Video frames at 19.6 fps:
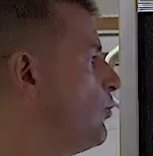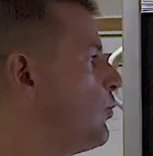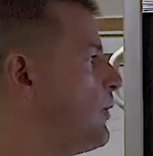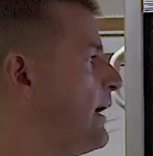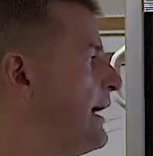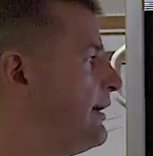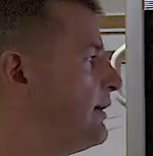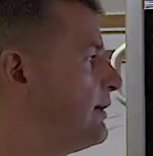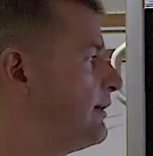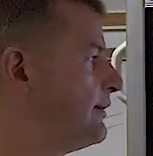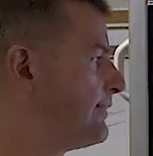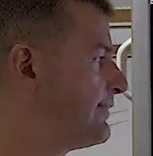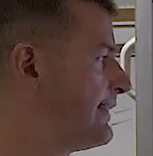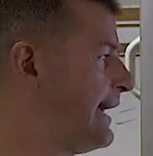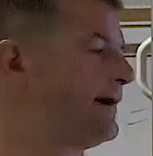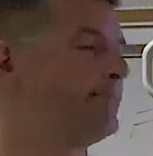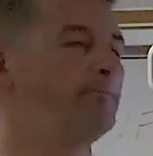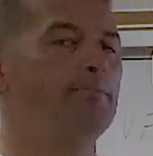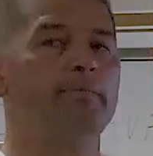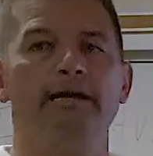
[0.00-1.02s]
where
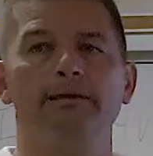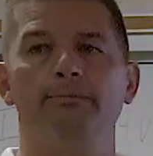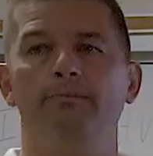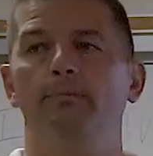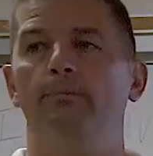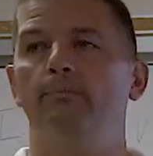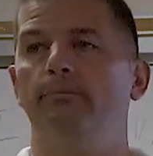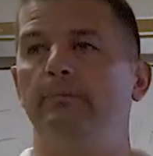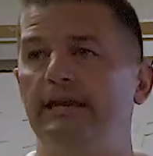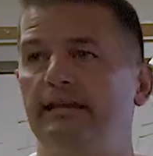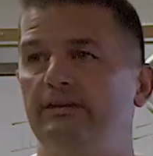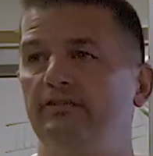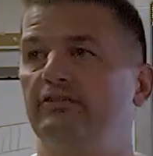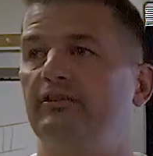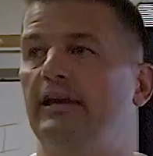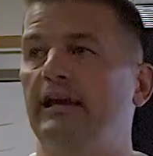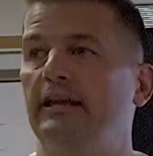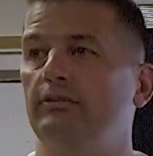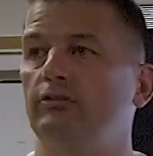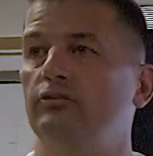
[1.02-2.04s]
that might make
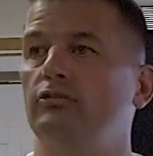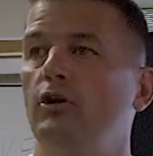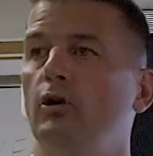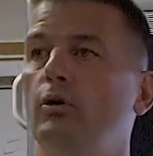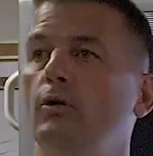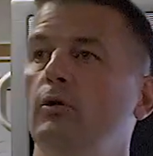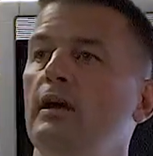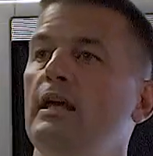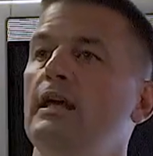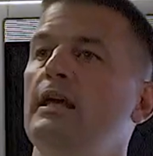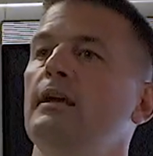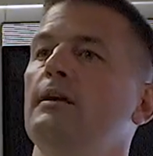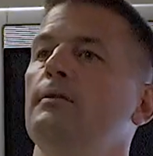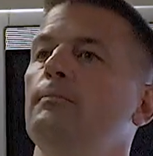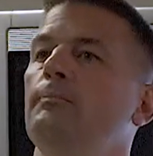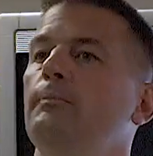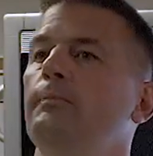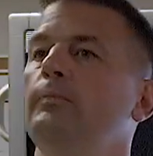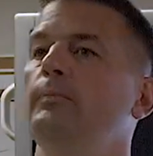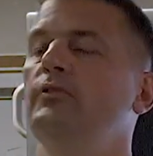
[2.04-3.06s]
sense. So
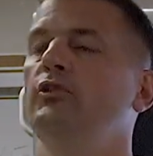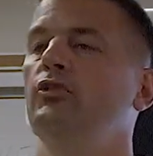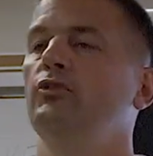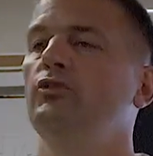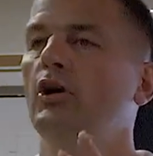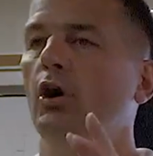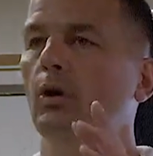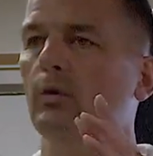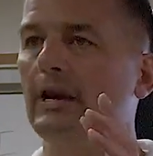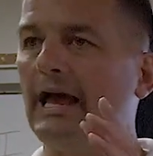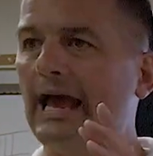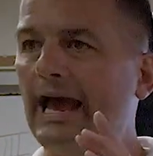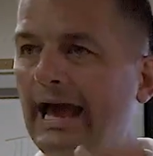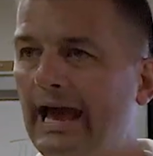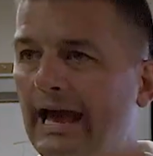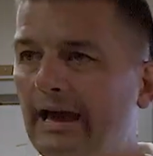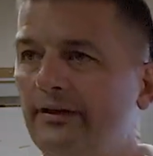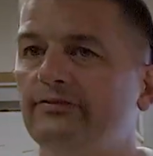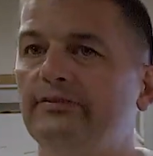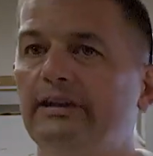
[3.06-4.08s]
you don't
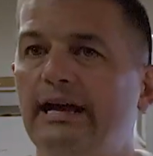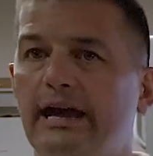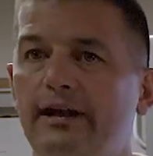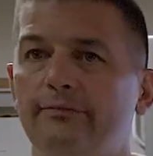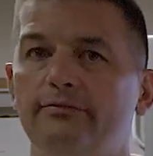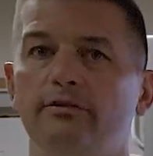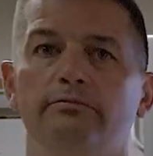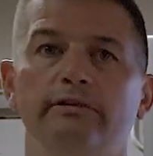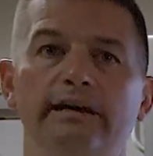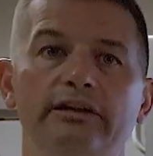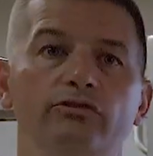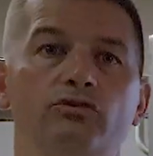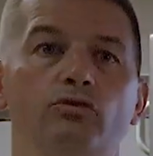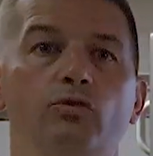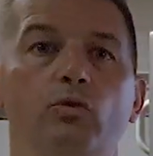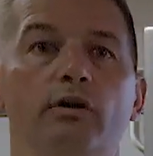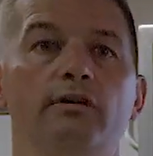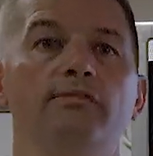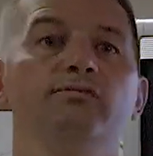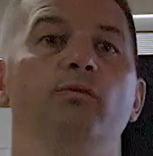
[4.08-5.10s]
have to have a race
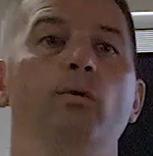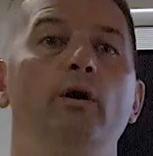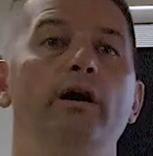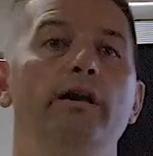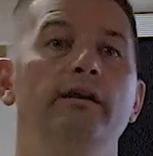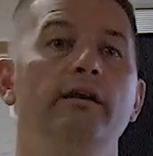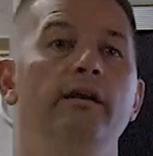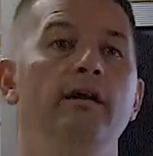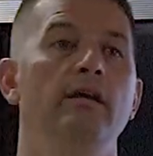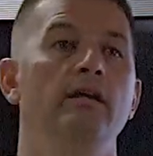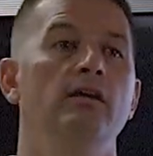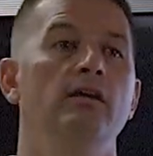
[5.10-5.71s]
score of 1.